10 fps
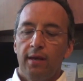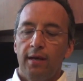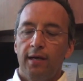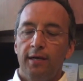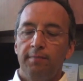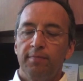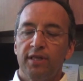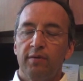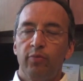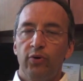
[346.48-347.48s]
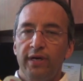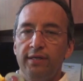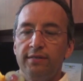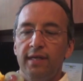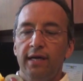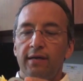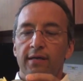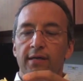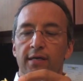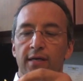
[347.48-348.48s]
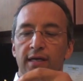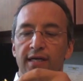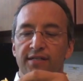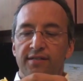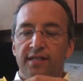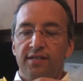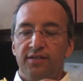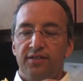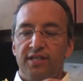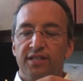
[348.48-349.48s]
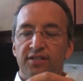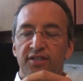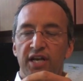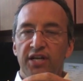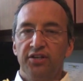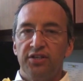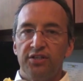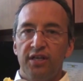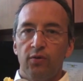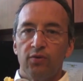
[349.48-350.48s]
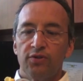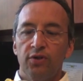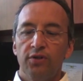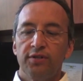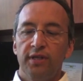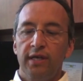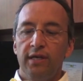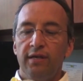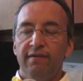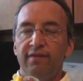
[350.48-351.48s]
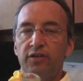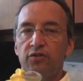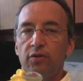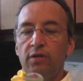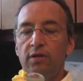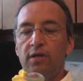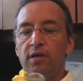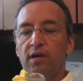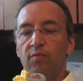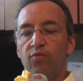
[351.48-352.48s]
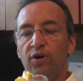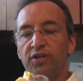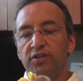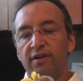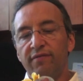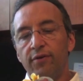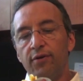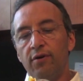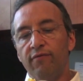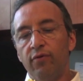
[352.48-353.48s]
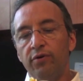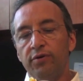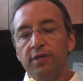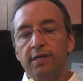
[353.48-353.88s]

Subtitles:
But the point is that it's these disc changes that result in eventual compression of the nerve root.